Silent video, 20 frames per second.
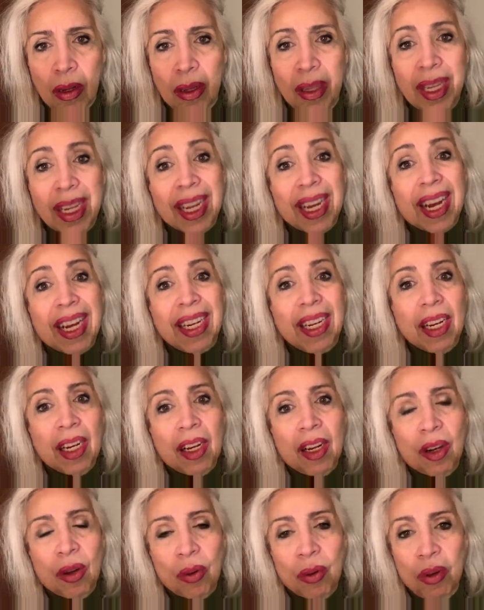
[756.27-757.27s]
Yeah, I
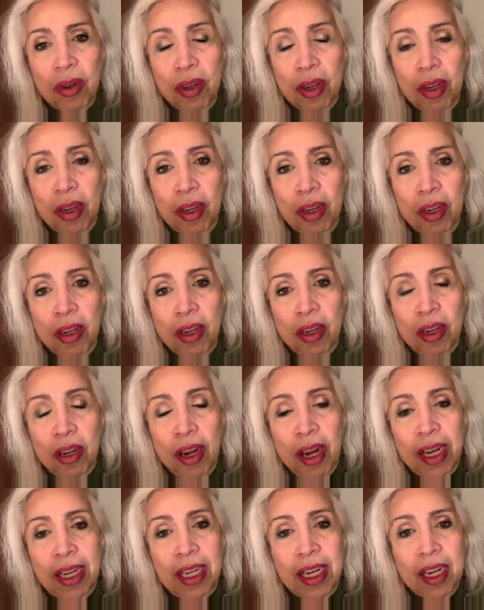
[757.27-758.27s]
know.
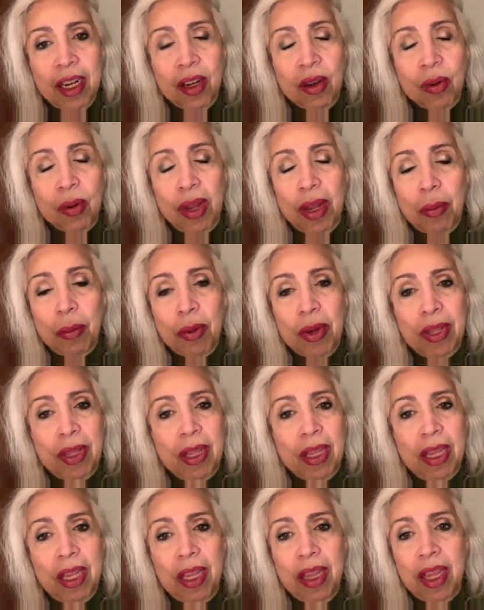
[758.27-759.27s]
I know. It would
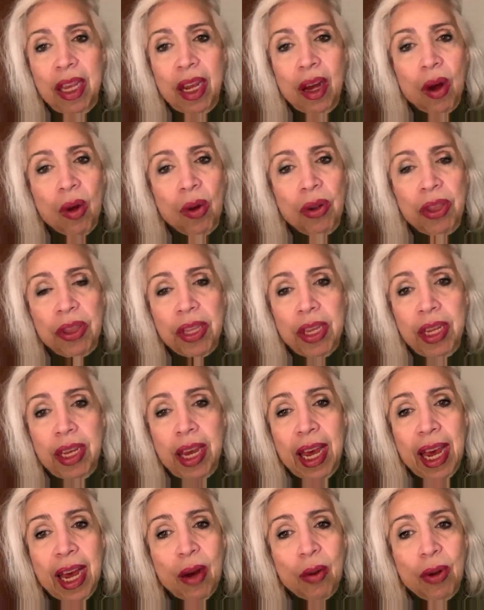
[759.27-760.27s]
the old thing,
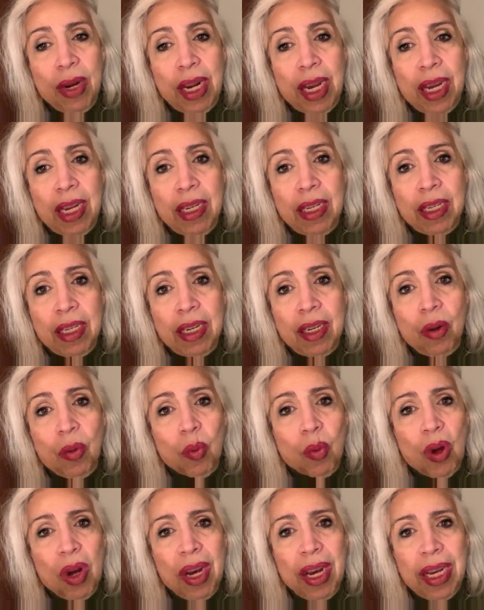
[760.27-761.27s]
how it ended
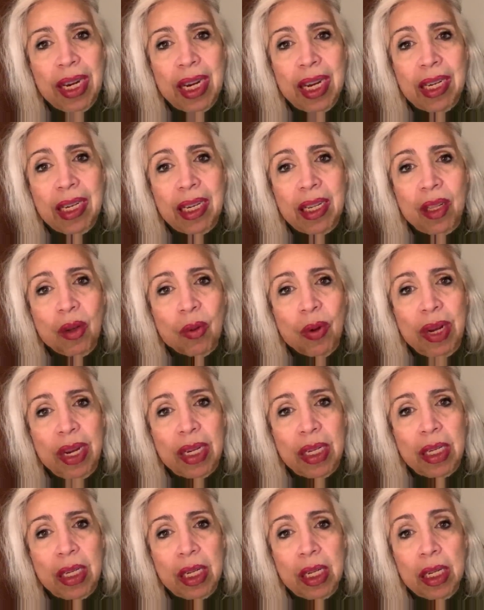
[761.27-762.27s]
and why it ended the way
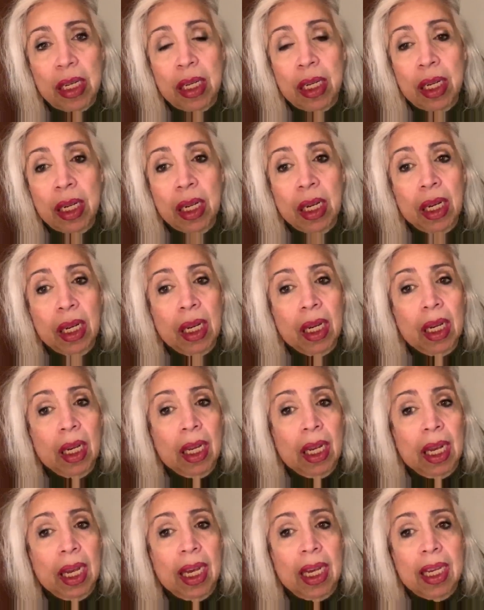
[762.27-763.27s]
it did
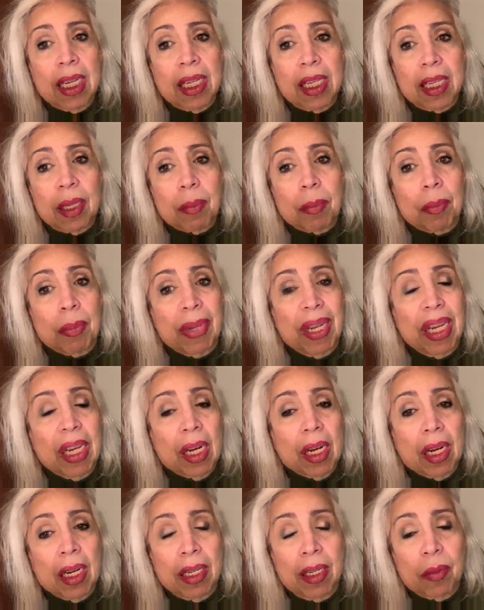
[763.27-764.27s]
is
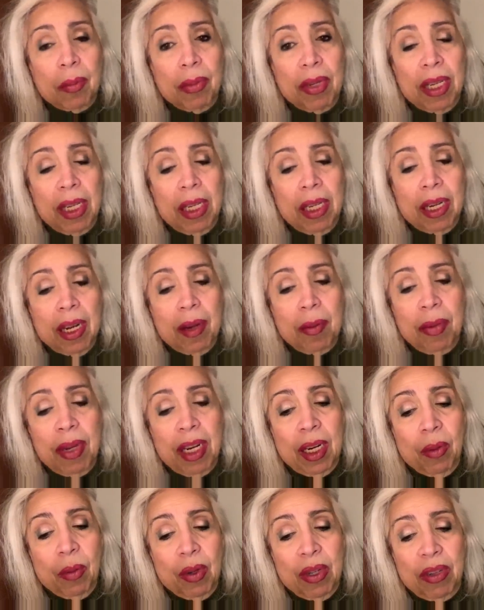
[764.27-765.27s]
beyond me. I
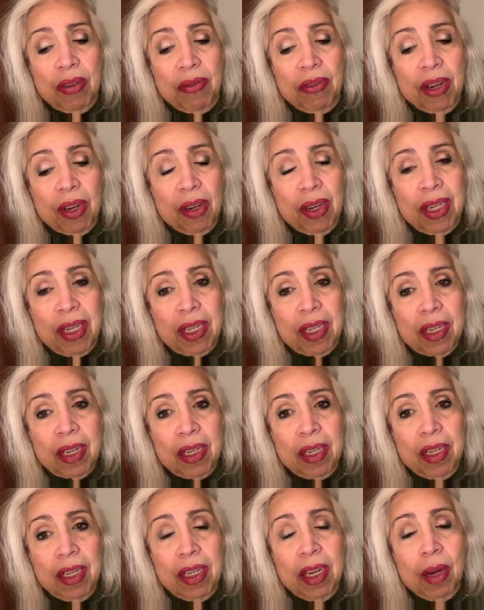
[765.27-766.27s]
mean, it was very
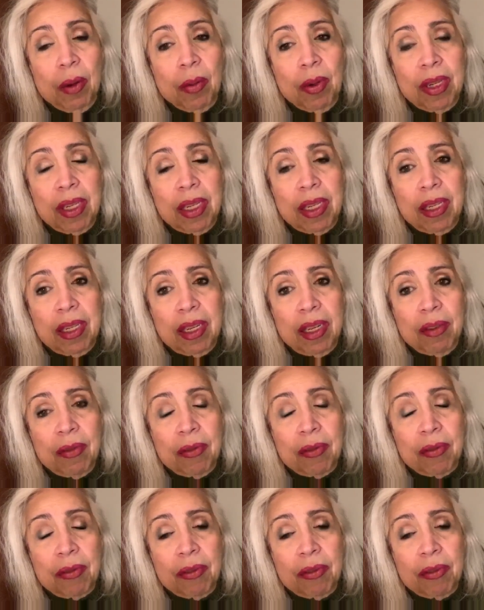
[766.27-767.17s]
sudden. It was as if